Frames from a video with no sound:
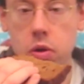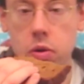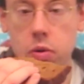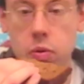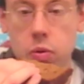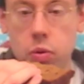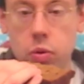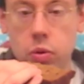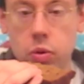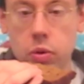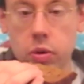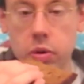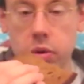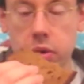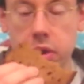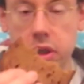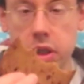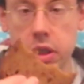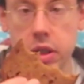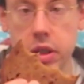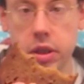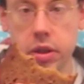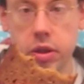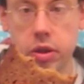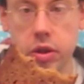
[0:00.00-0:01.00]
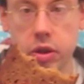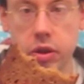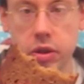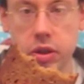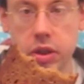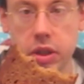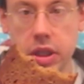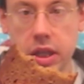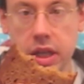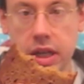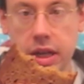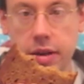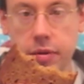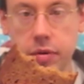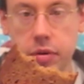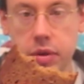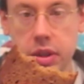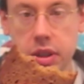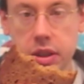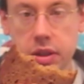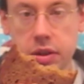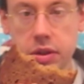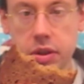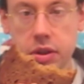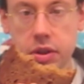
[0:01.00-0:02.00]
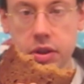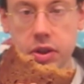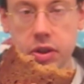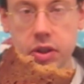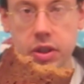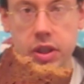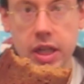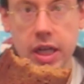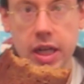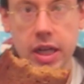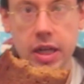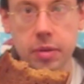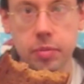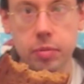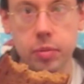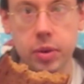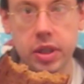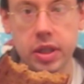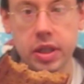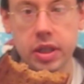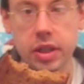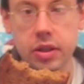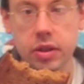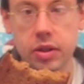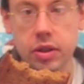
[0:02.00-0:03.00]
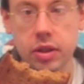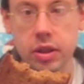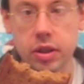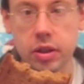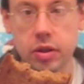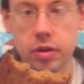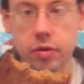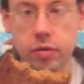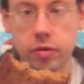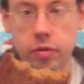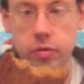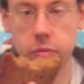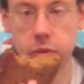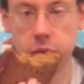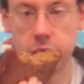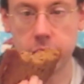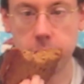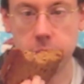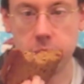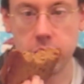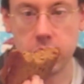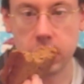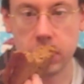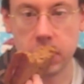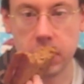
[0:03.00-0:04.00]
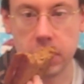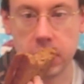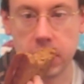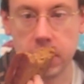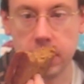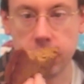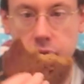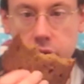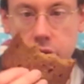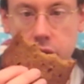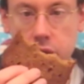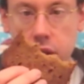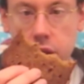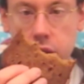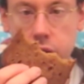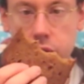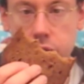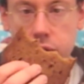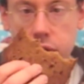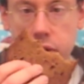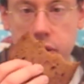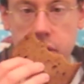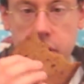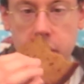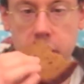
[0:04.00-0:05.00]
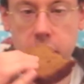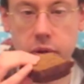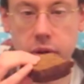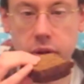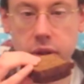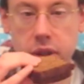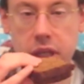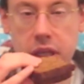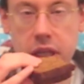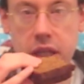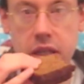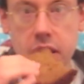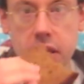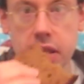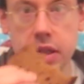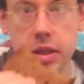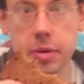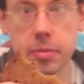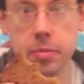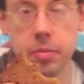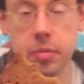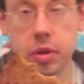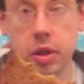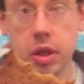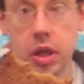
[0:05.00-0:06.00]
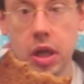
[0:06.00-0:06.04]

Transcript: or just have it as a snack by itself. Maybe you can even toast it or heat it up.